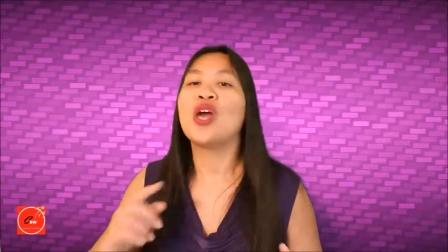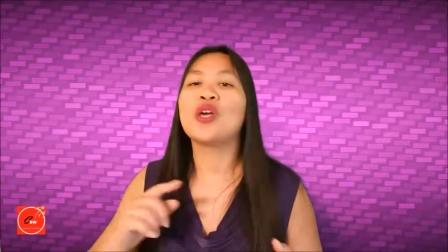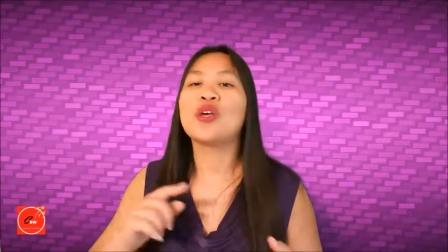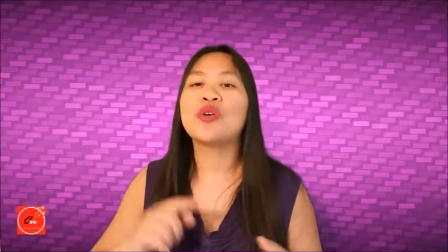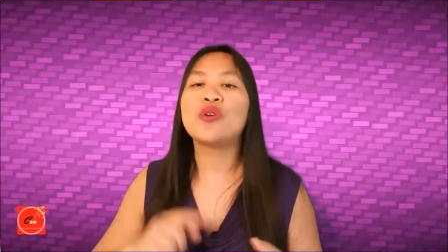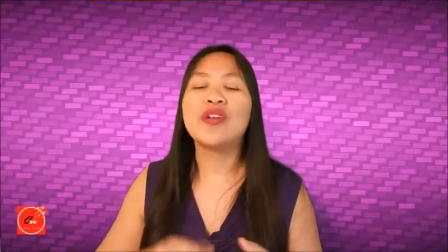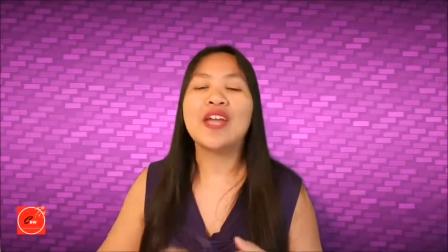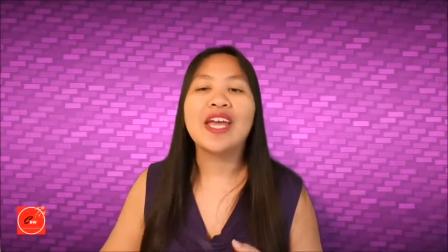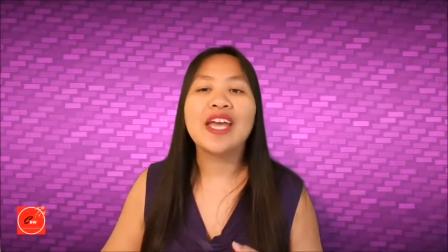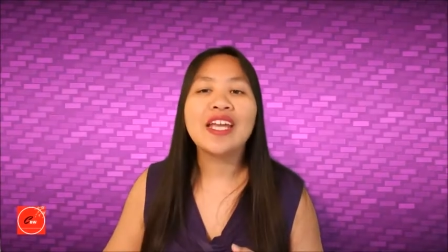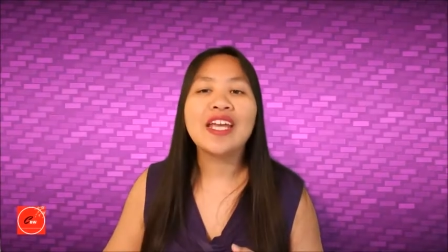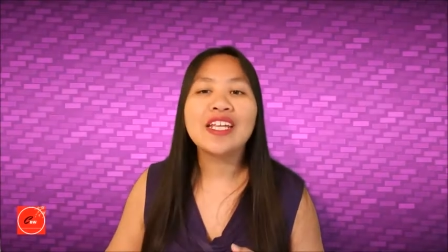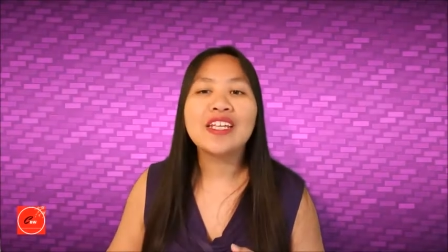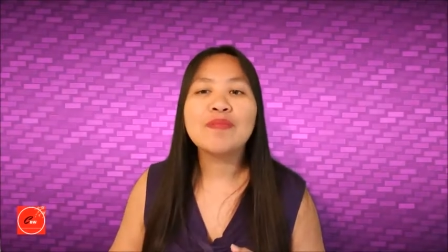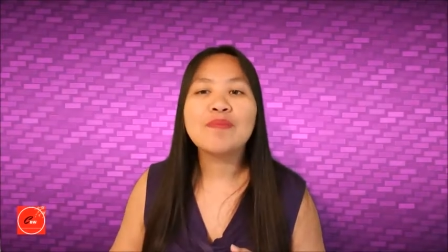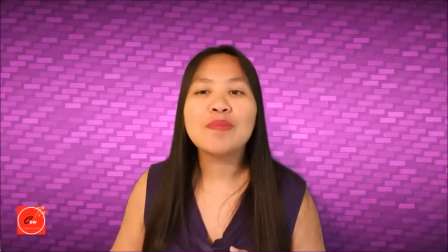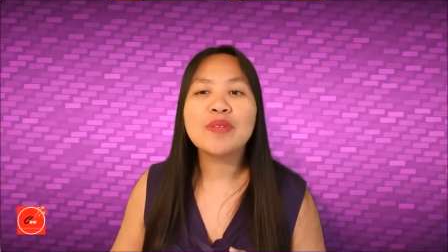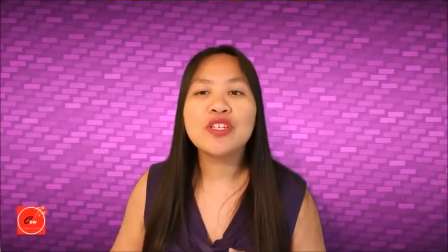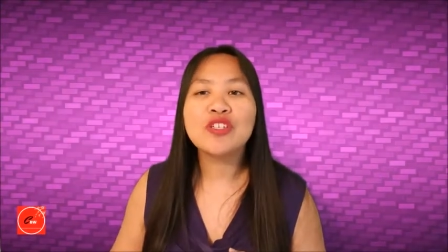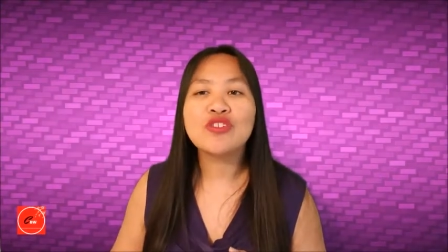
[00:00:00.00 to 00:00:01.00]

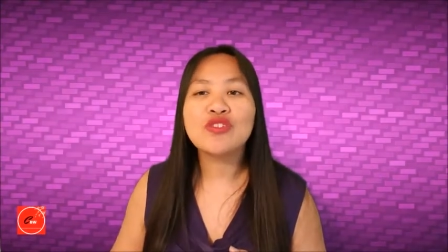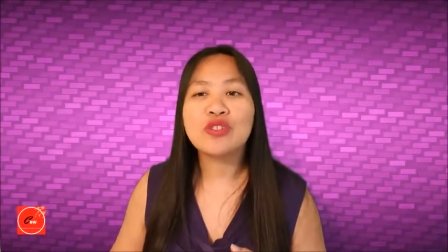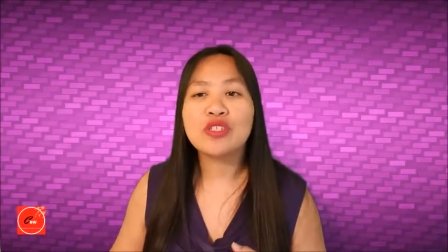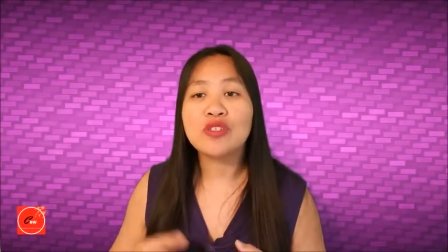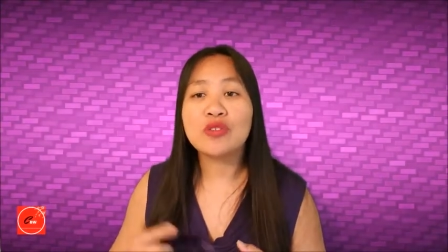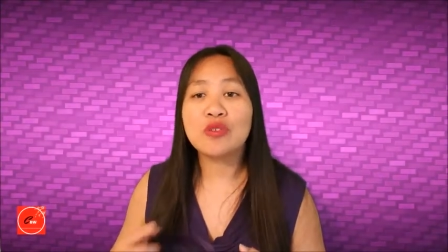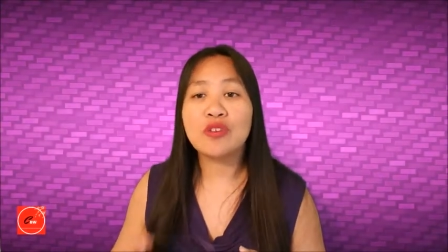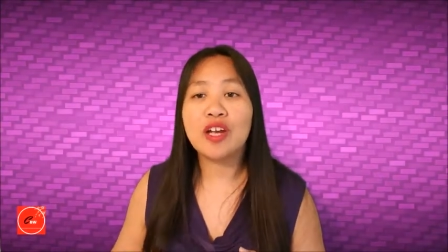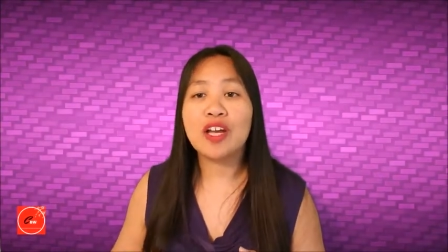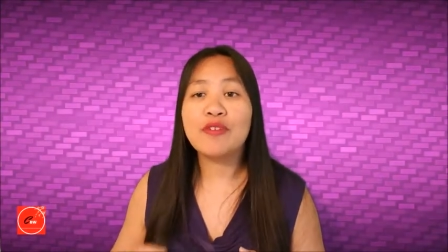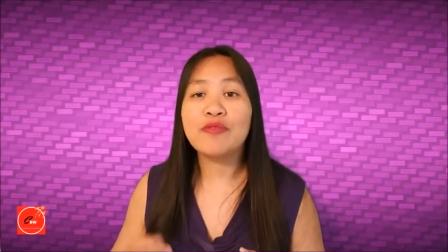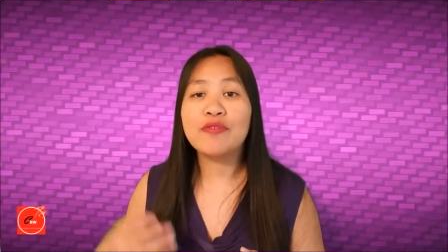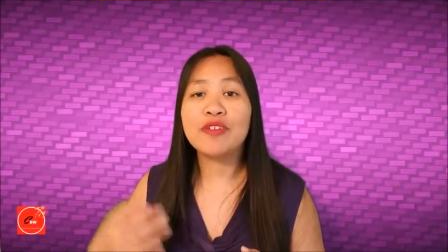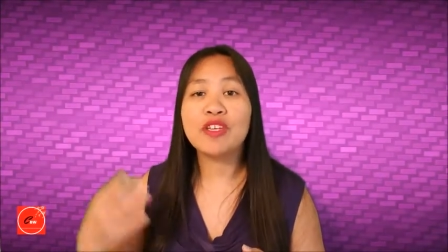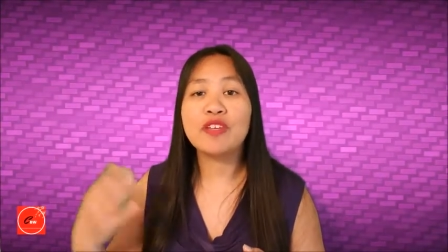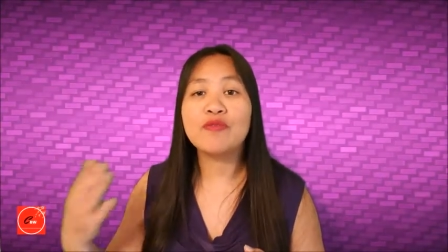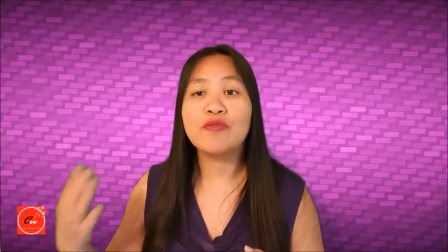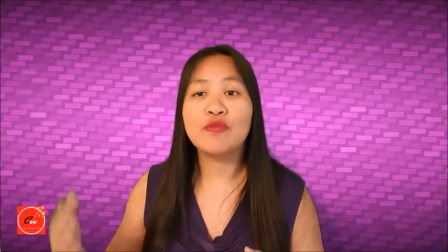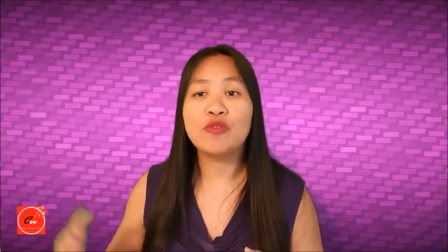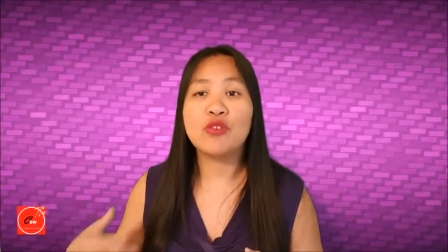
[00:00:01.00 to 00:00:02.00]
creating Pinterest
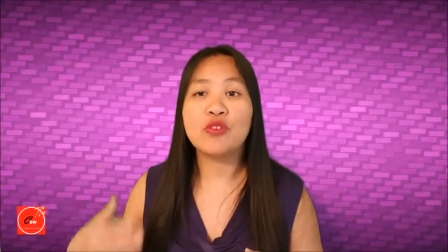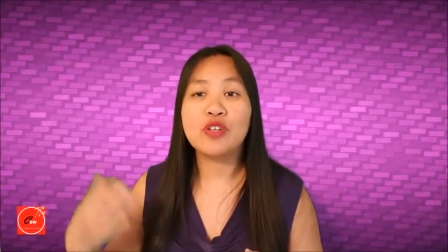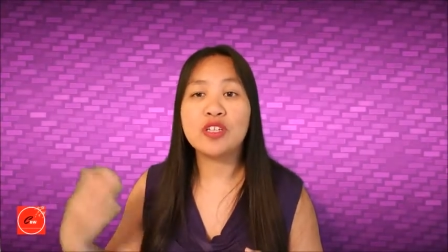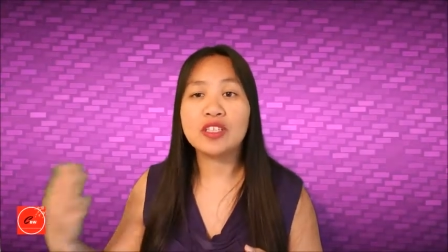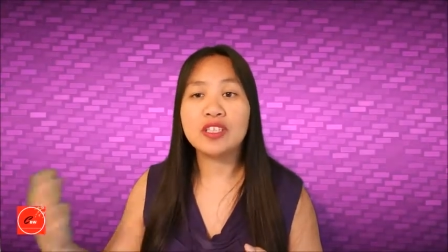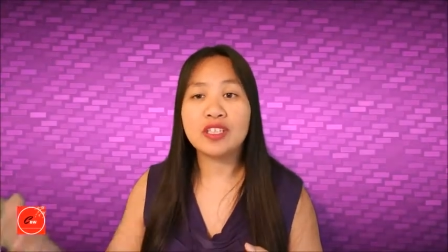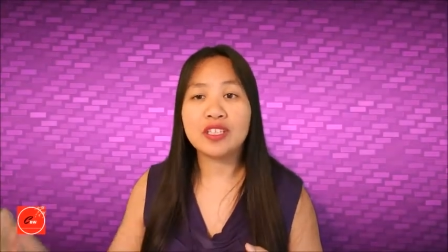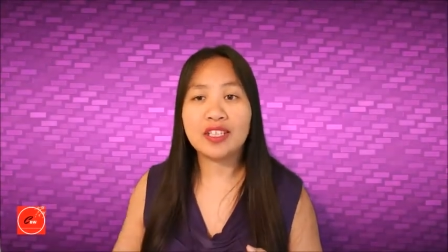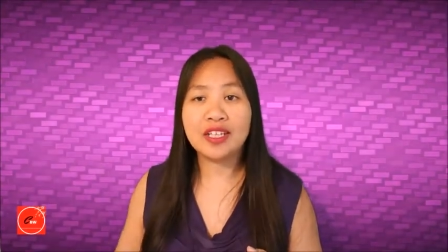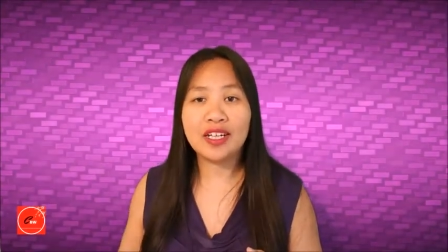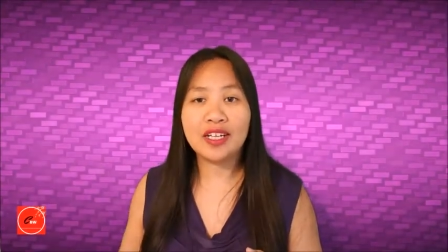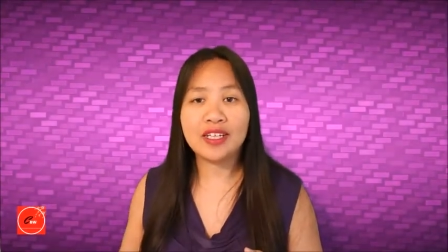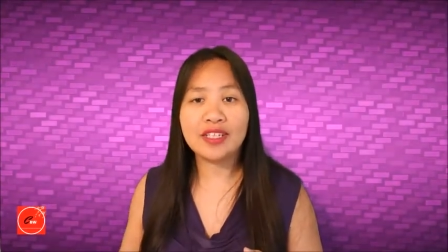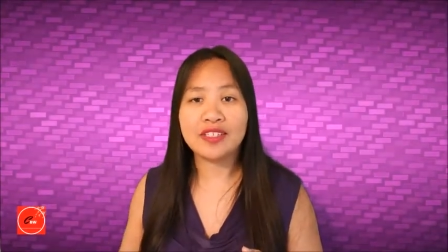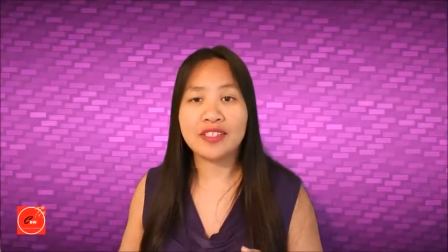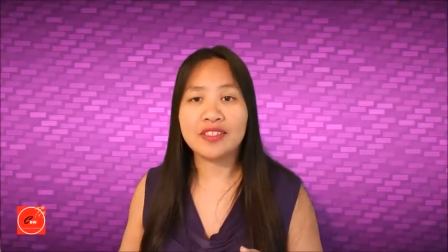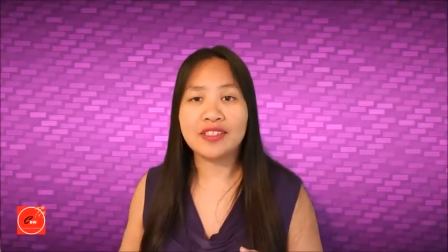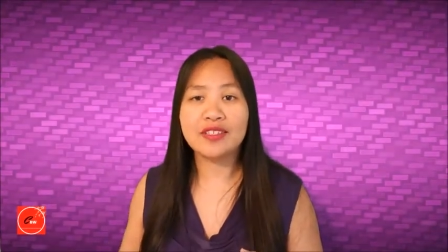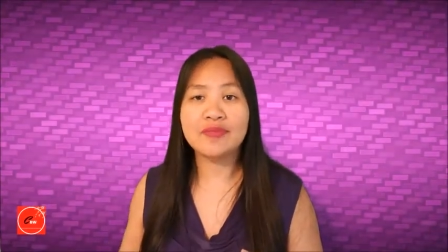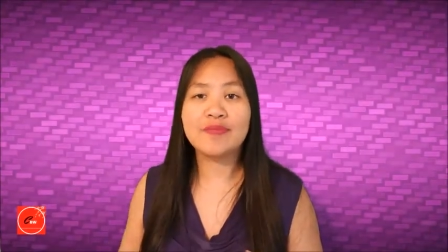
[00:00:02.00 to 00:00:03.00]
graphic for the
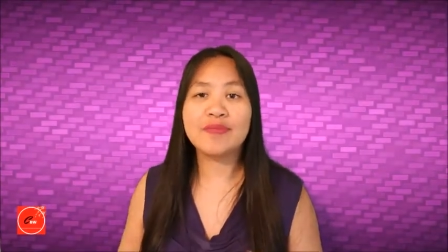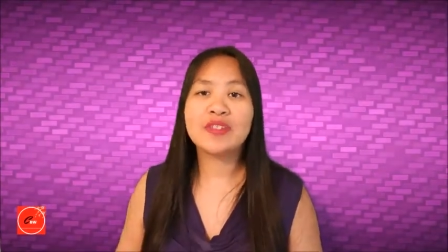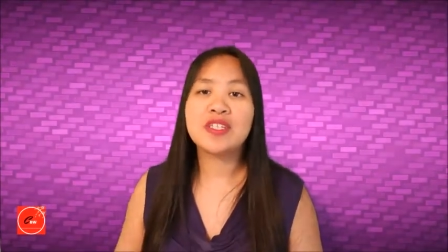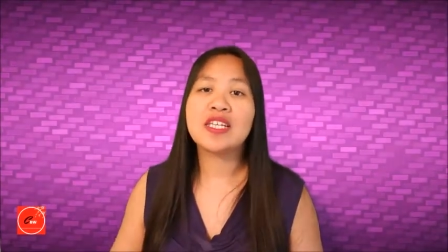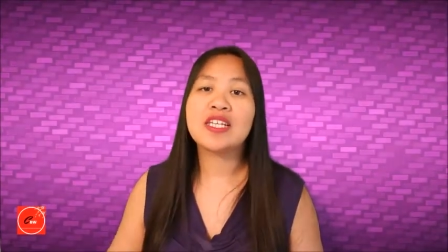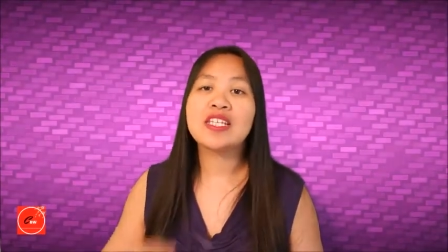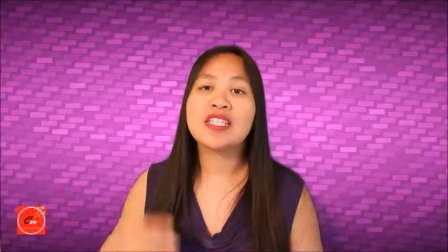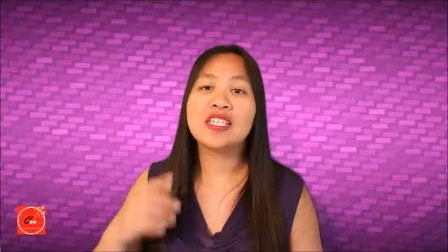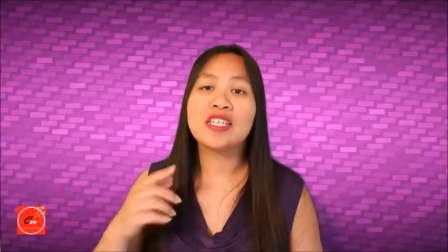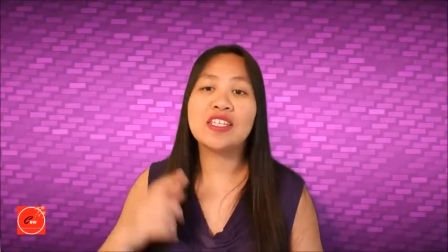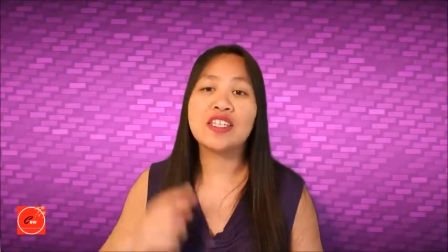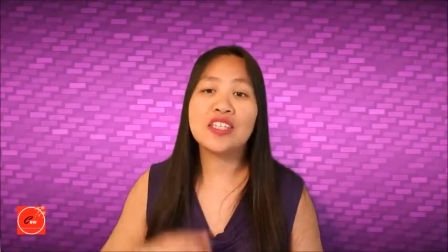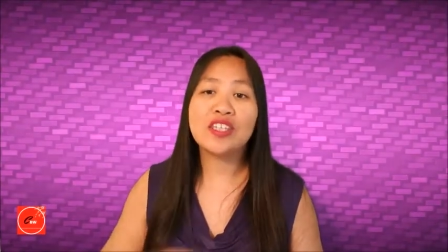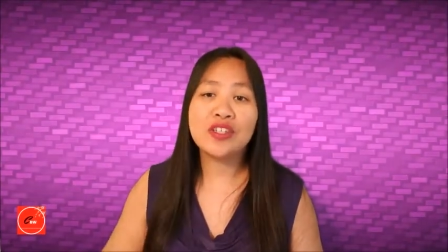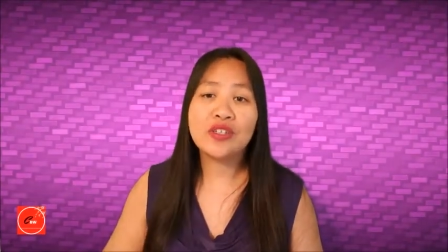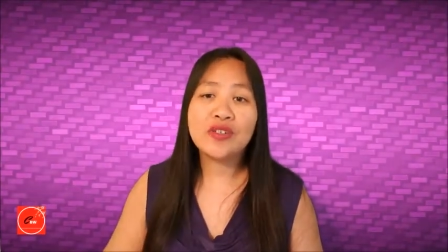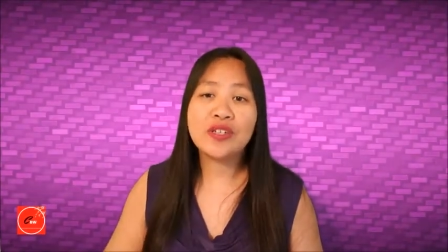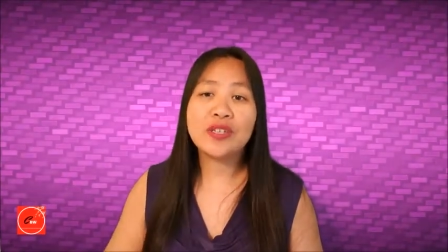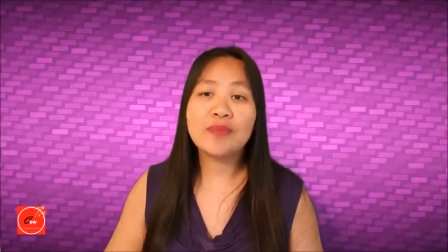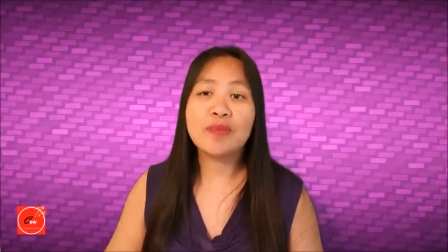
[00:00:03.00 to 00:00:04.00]
client,
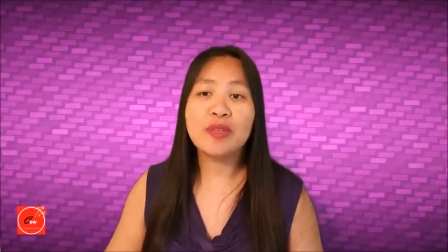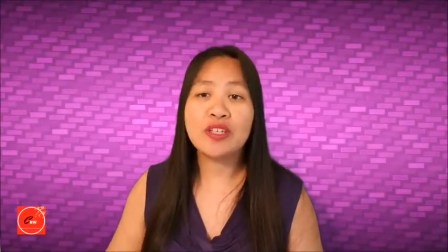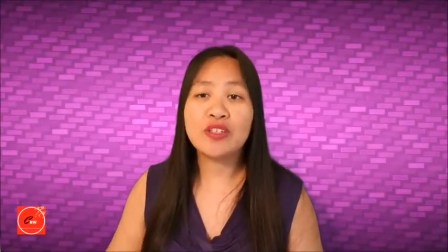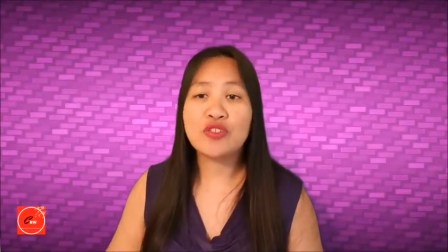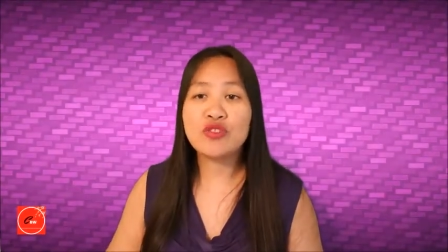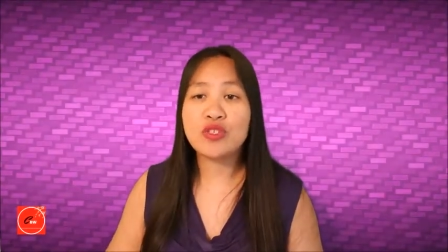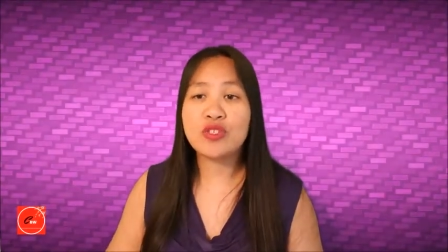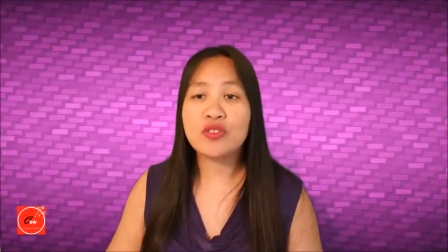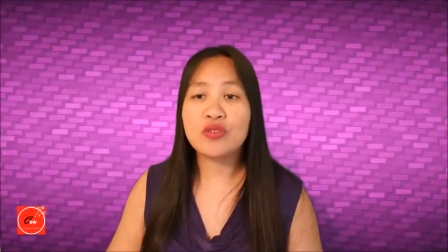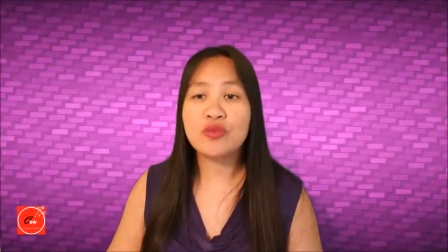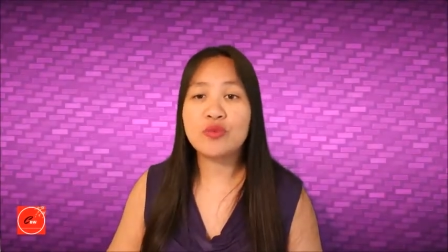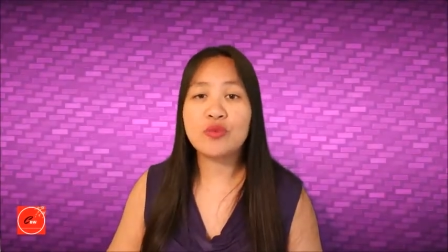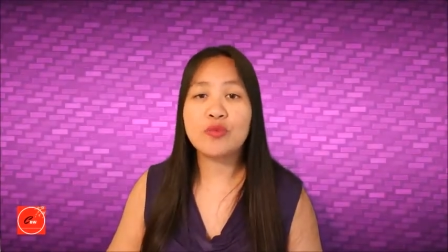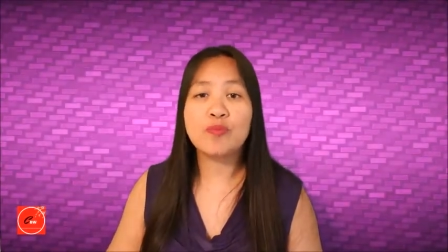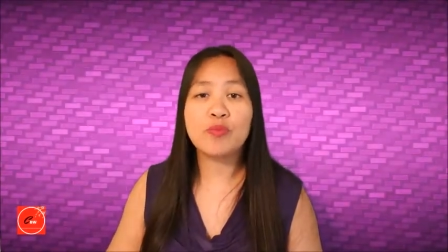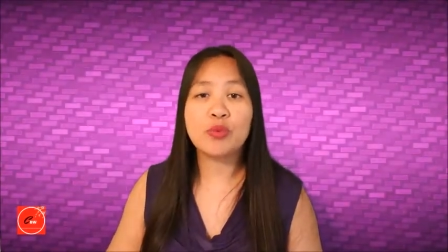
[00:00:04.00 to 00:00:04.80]
securing Pinterest group